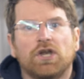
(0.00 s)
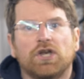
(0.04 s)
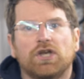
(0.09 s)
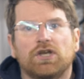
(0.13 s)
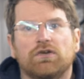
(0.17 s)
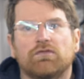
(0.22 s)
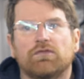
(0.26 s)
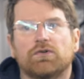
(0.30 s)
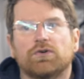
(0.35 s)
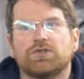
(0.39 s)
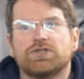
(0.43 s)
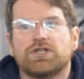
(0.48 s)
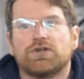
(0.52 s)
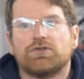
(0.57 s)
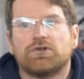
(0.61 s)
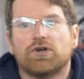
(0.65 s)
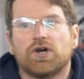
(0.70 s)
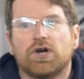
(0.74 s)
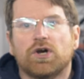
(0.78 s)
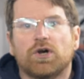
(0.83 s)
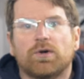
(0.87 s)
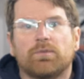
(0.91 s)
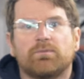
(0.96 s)
You've also
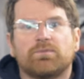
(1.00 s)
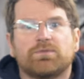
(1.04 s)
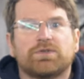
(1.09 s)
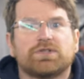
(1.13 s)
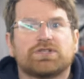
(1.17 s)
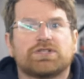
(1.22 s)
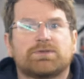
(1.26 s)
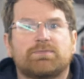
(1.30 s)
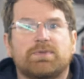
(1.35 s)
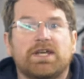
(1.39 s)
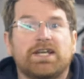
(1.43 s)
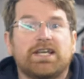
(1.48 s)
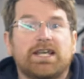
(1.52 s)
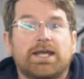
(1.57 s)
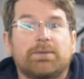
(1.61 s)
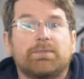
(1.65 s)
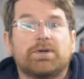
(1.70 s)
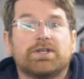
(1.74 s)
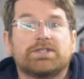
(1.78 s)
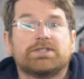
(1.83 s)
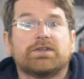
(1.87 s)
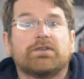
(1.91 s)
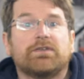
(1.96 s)
got speed
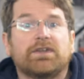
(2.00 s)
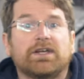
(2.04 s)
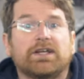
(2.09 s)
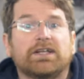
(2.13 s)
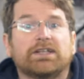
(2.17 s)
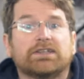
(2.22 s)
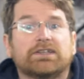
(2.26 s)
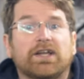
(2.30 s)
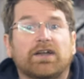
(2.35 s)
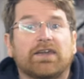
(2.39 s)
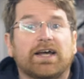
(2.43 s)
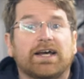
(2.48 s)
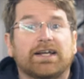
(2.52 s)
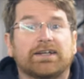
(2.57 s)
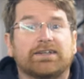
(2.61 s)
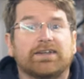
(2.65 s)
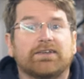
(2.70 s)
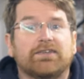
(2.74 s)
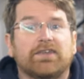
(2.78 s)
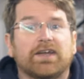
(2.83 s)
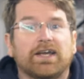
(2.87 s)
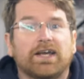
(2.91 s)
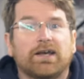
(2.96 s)
limits and things like that
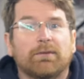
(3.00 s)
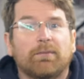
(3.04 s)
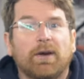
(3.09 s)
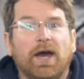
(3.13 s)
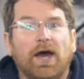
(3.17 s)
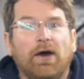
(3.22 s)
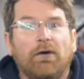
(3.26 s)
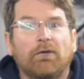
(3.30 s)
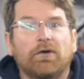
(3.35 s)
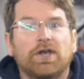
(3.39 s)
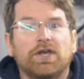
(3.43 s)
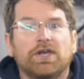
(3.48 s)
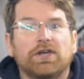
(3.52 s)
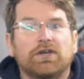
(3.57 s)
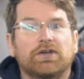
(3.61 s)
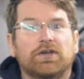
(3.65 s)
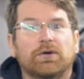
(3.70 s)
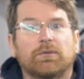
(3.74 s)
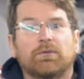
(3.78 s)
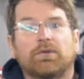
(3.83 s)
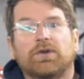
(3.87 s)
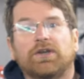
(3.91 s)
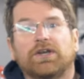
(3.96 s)
to think about. You
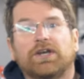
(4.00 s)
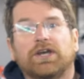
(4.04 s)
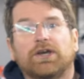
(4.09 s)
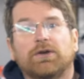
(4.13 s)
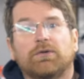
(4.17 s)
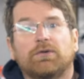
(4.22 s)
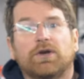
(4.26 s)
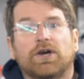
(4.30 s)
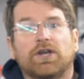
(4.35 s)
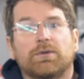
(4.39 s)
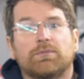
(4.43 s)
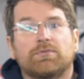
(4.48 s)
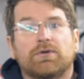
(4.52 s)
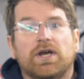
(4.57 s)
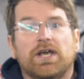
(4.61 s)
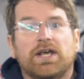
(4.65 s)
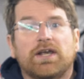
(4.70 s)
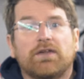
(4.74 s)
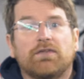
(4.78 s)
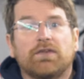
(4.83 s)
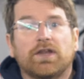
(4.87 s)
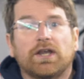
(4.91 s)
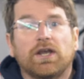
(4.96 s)
don't want to go kind of
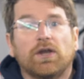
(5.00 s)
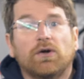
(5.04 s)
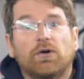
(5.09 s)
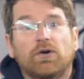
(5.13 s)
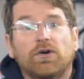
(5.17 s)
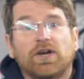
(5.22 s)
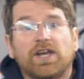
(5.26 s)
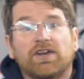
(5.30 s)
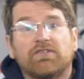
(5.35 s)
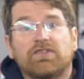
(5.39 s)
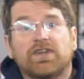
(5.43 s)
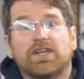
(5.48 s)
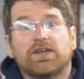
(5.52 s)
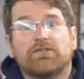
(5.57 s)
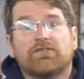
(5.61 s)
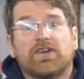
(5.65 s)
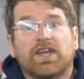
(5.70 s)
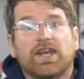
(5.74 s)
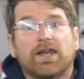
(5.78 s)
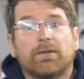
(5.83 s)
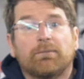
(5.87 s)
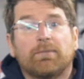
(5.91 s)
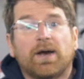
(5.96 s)
breaking the law, giving the
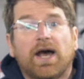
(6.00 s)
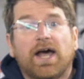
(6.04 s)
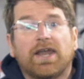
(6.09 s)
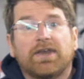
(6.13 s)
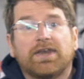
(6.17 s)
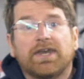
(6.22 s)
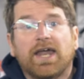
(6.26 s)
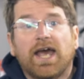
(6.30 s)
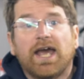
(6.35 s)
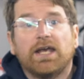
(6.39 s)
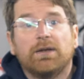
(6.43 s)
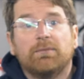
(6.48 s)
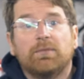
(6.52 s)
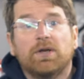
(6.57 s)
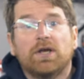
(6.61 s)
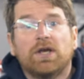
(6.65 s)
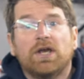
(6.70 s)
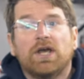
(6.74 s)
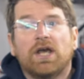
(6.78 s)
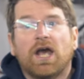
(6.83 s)
event a bad name.